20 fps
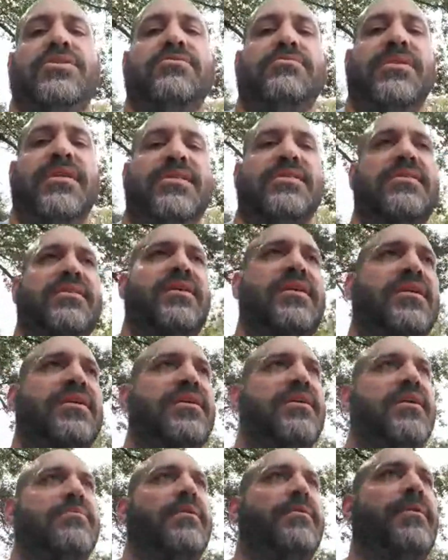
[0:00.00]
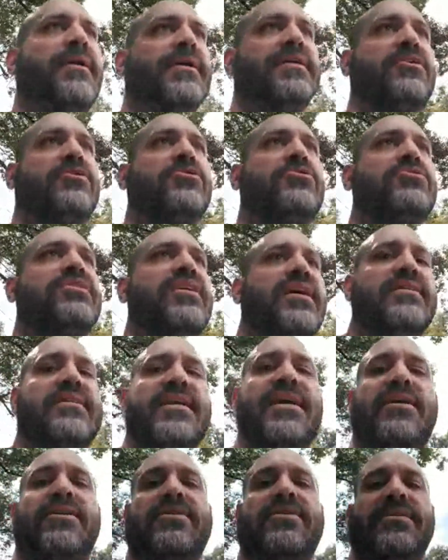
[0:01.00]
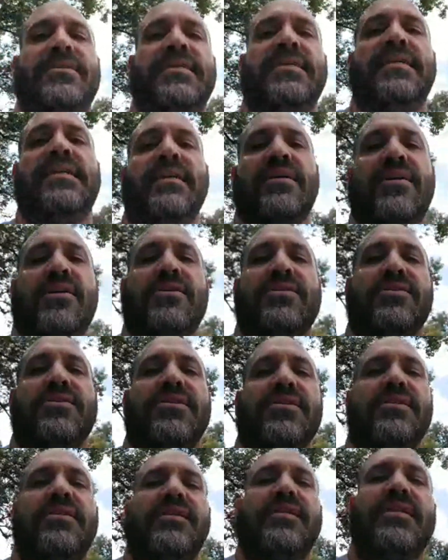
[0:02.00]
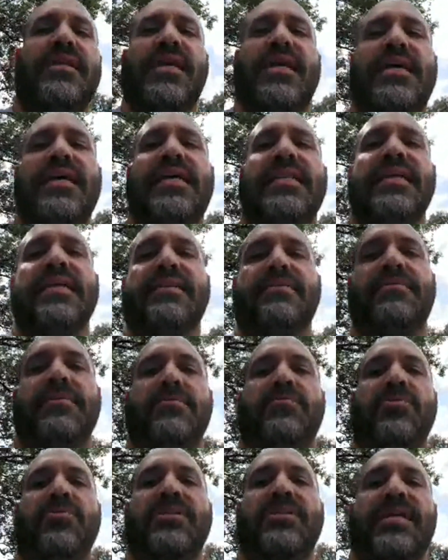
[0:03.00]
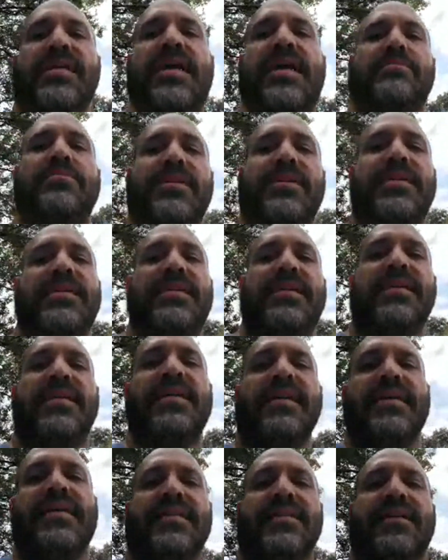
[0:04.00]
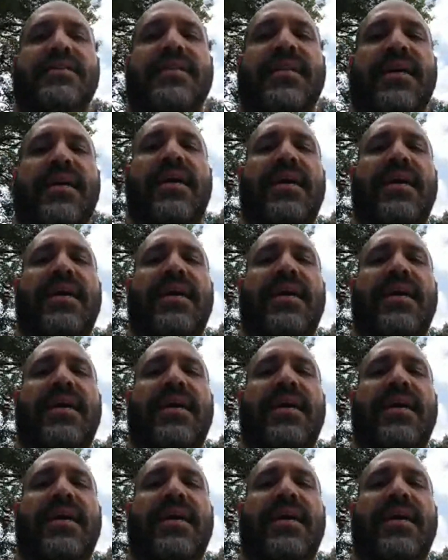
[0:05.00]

you miss? I'm on my cool down now, Arthur. Yeah, I like your boy Zach, but he doesn't get